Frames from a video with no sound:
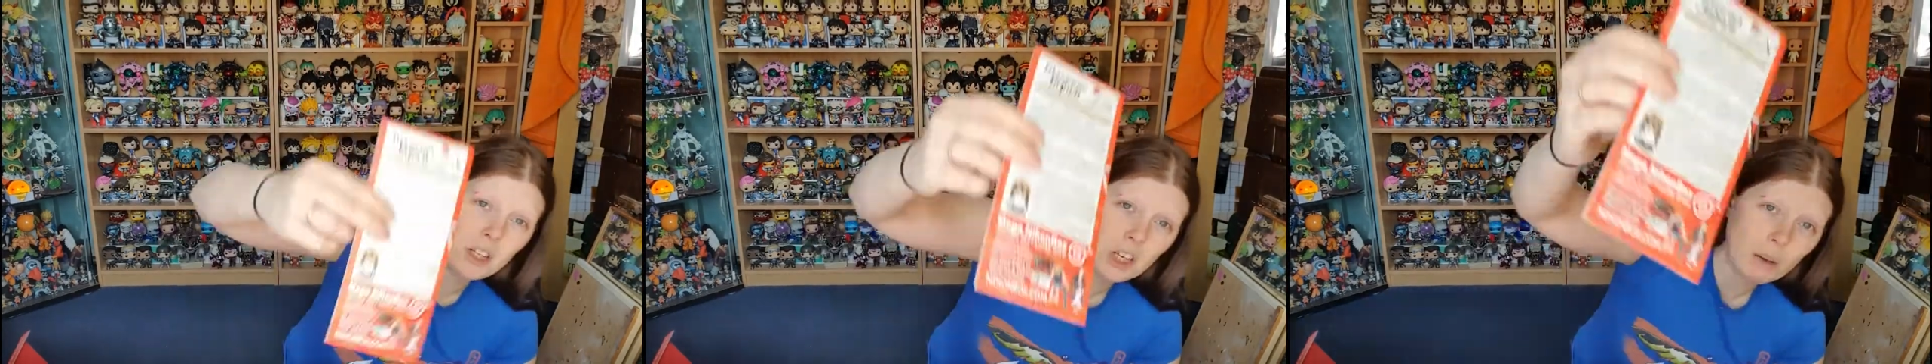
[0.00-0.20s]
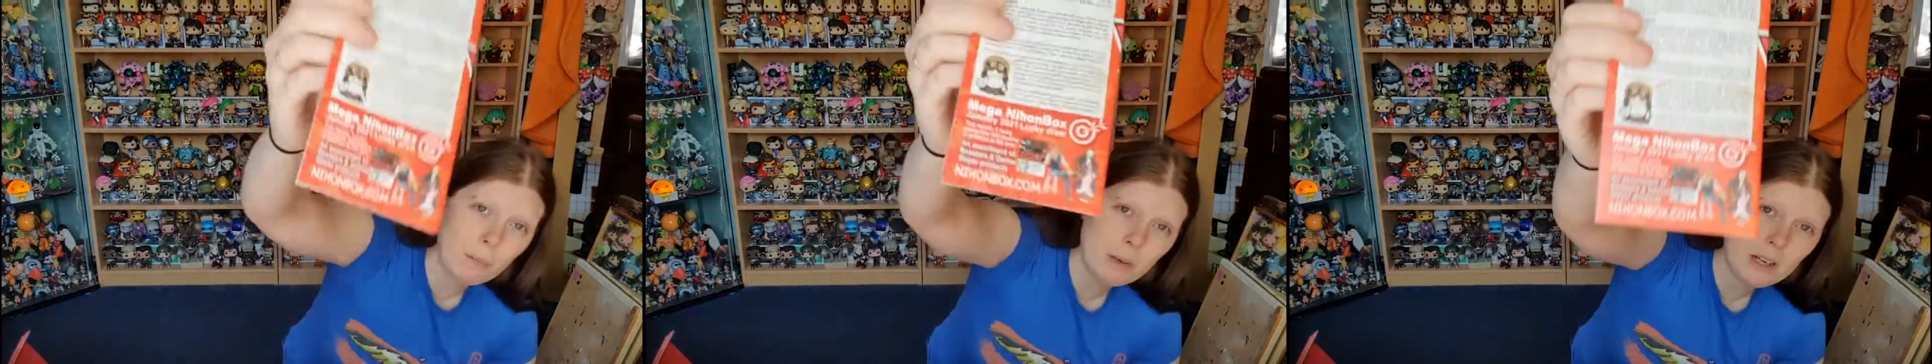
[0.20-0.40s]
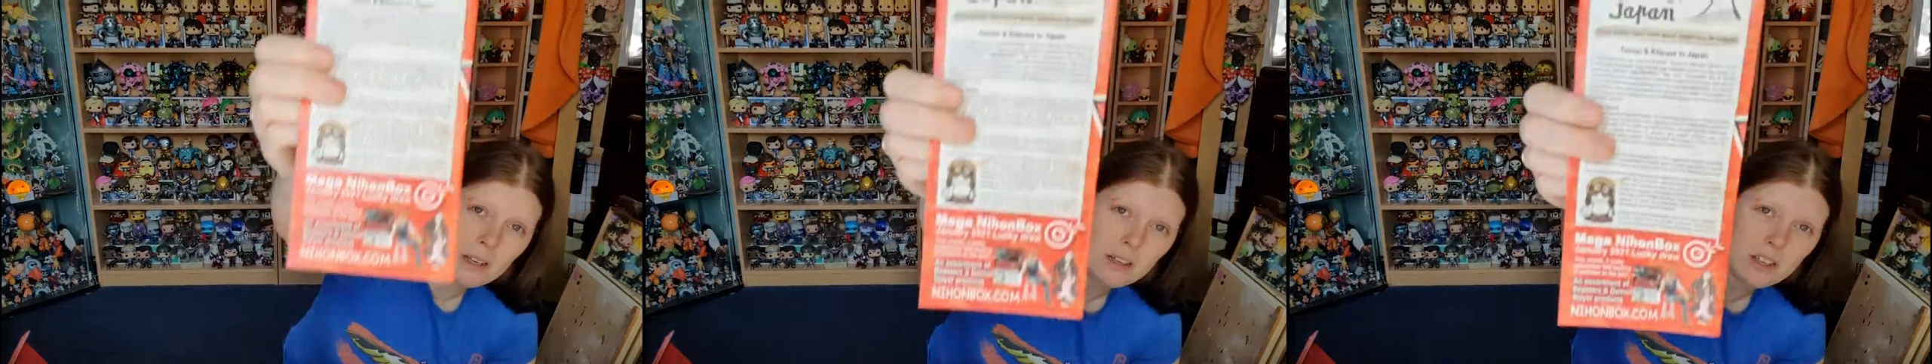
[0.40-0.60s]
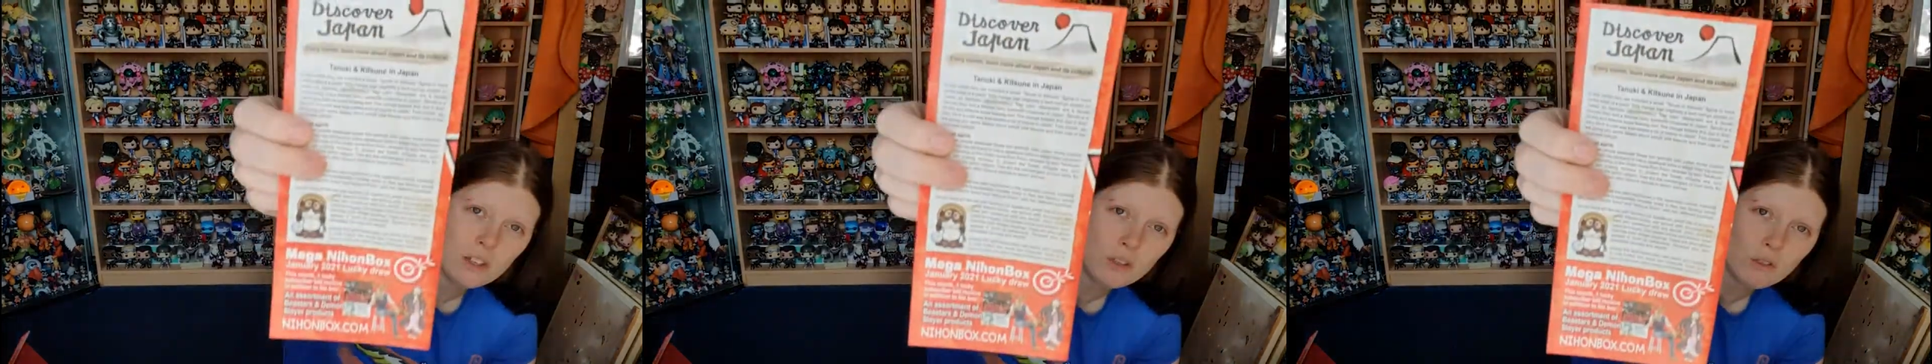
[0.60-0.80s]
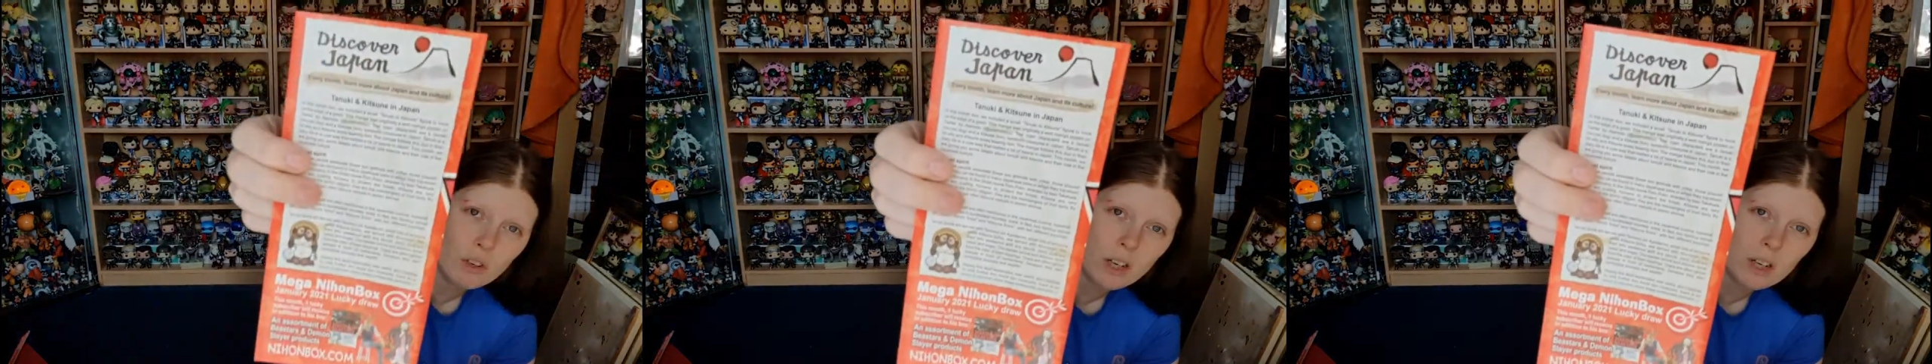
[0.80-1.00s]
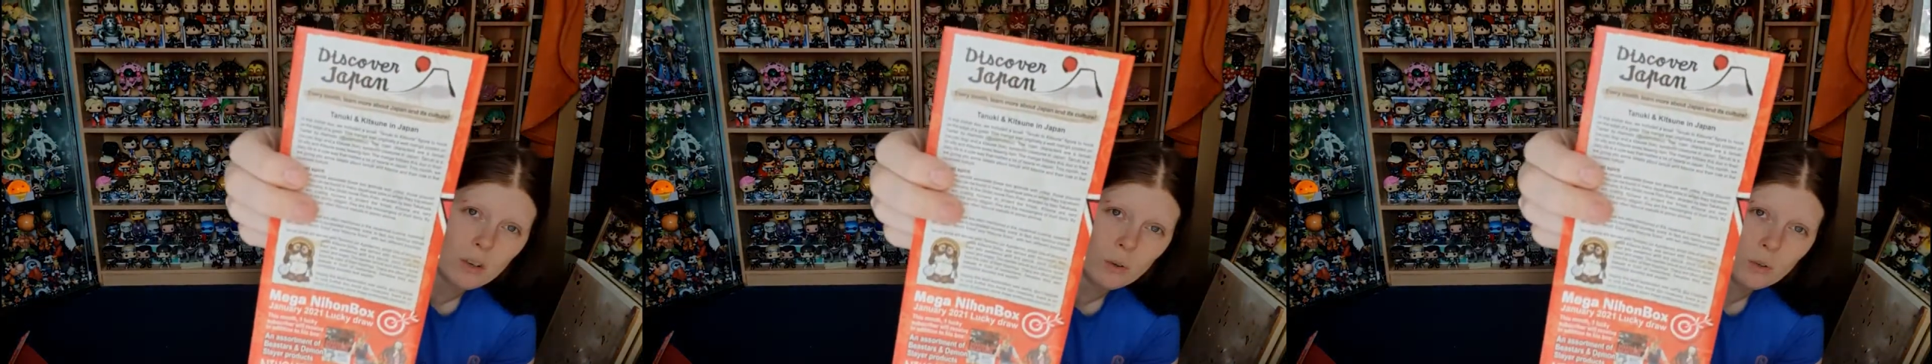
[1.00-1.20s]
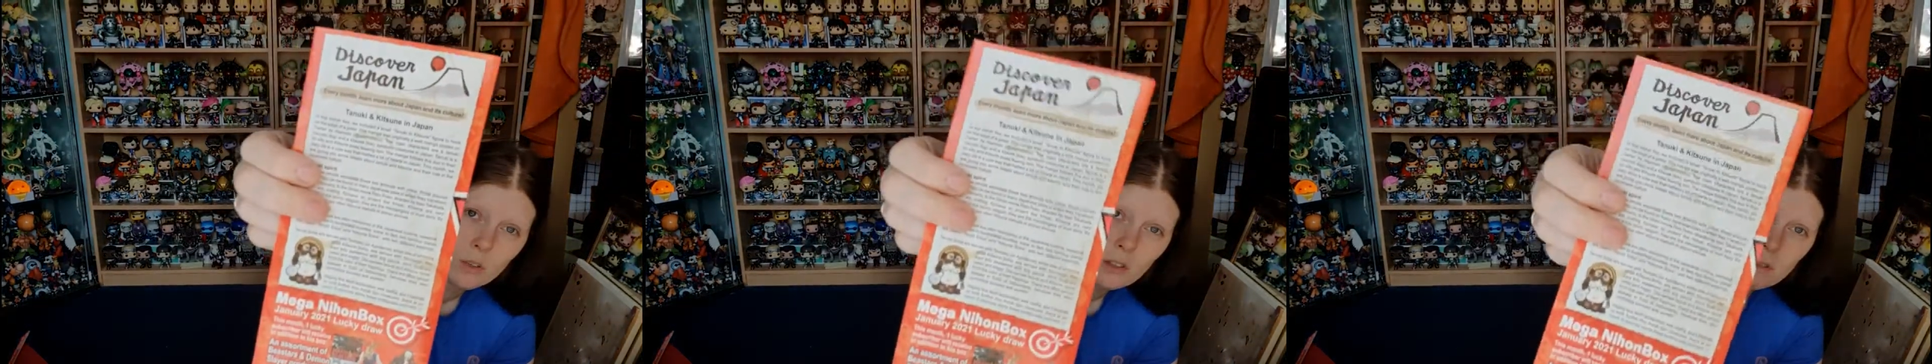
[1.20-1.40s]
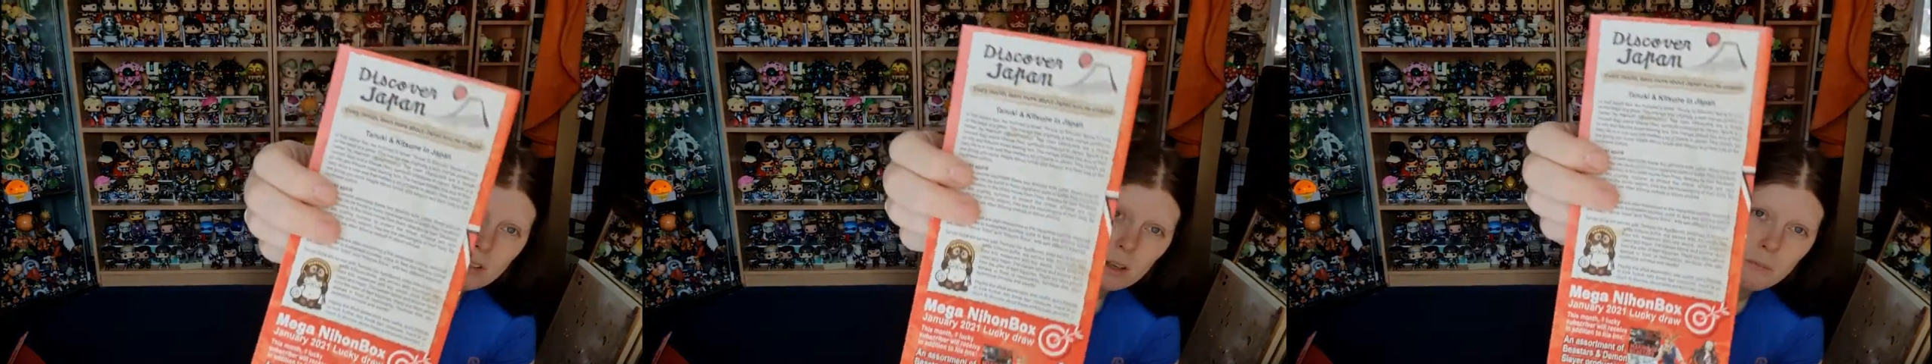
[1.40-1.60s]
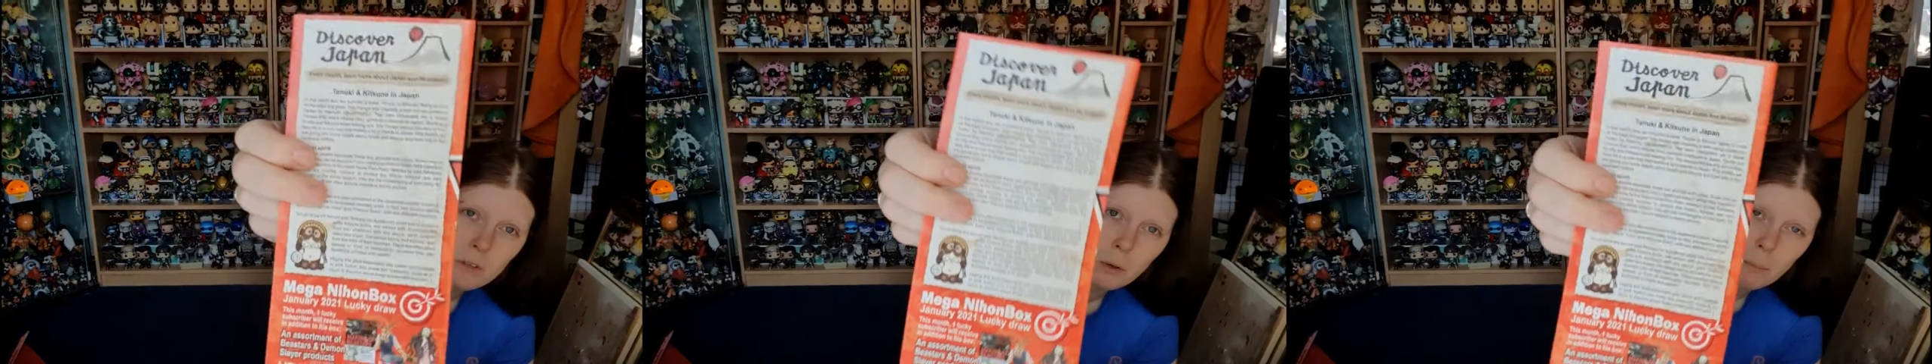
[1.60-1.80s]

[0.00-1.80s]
japanese history or sometimes